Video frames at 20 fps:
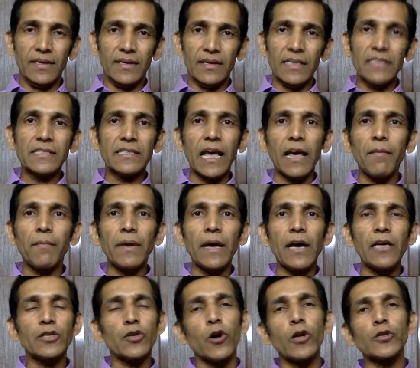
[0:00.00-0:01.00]

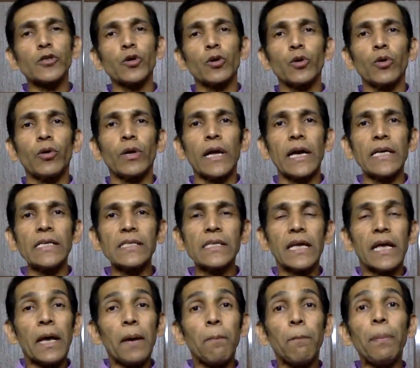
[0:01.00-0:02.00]
Dysthymia is also known as
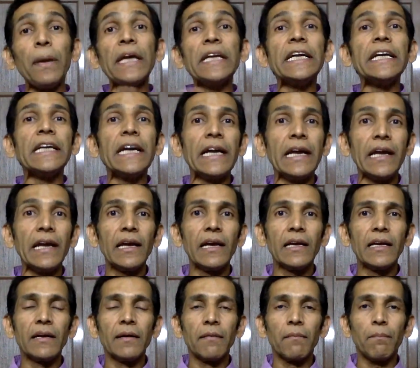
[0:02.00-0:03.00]
PDD.
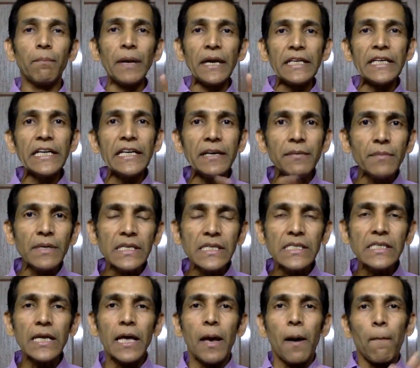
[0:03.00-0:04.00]
PDD
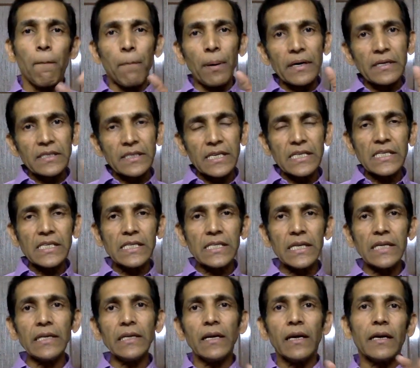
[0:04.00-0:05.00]
means
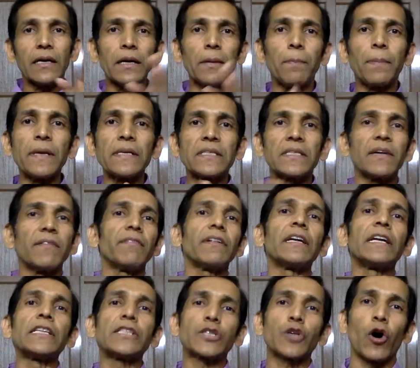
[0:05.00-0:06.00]
persistent depressive
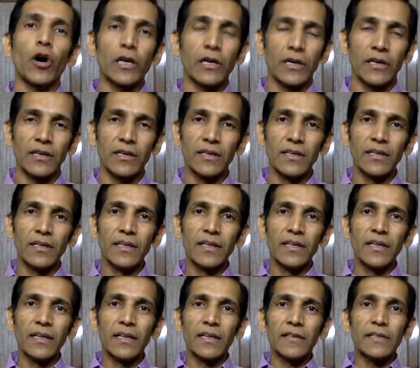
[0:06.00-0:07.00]
disorder.
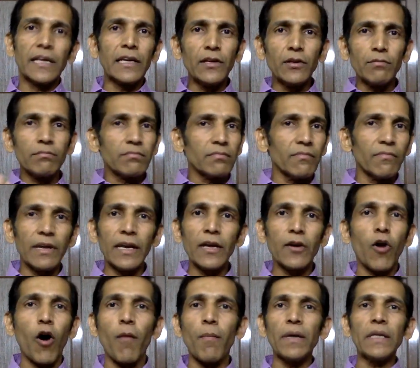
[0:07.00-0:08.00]
Then very
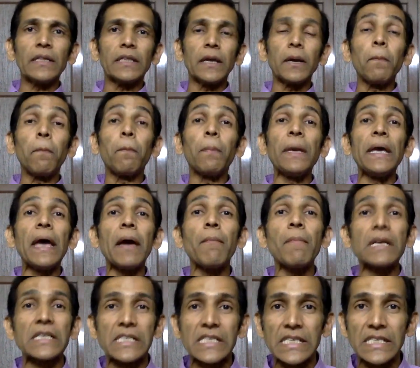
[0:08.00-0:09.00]
common thing,
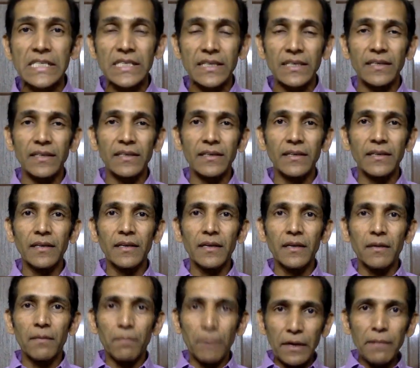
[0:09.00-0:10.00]
PMS,
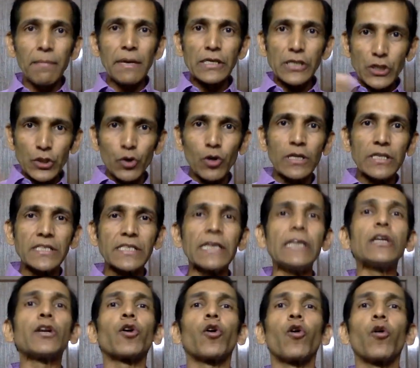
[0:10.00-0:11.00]
premenstrual
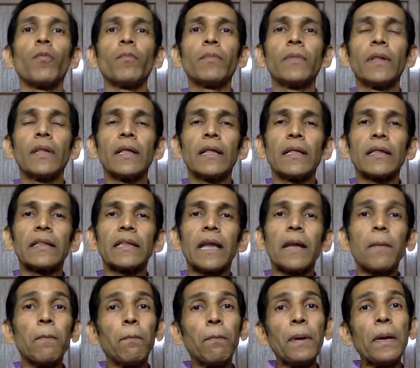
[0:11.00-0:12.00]
syndrome.
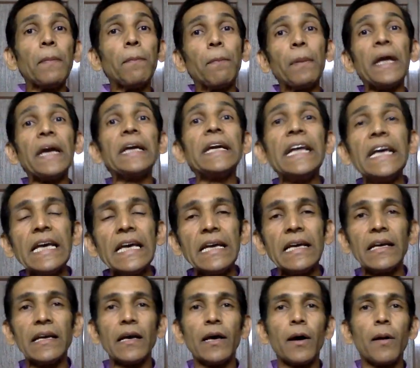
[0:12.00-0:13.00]
Then
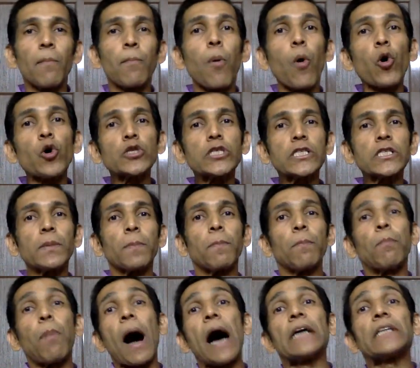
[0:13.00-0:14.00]
PPD,
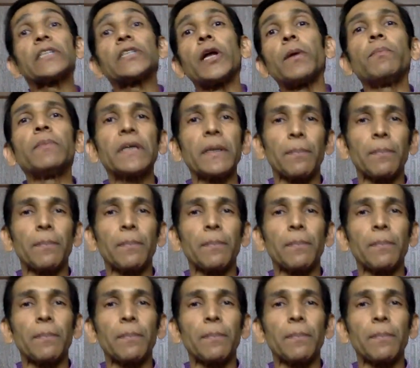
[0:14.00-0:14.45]
postpartum